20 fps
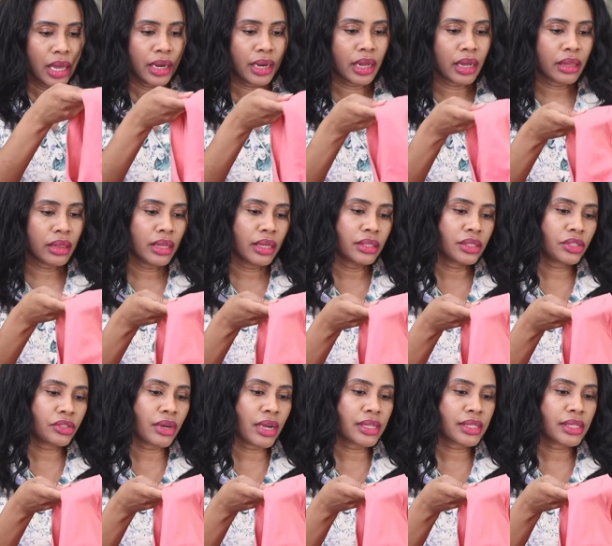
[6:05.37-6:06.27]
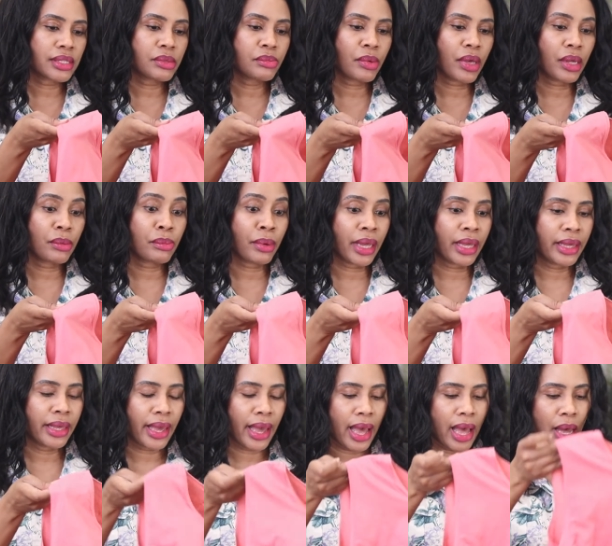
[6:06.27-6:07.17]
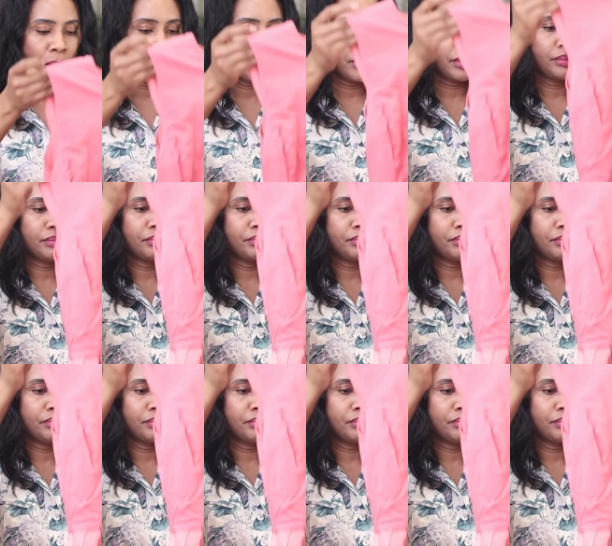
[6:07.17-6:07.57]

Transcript: Now this dress is made by Gap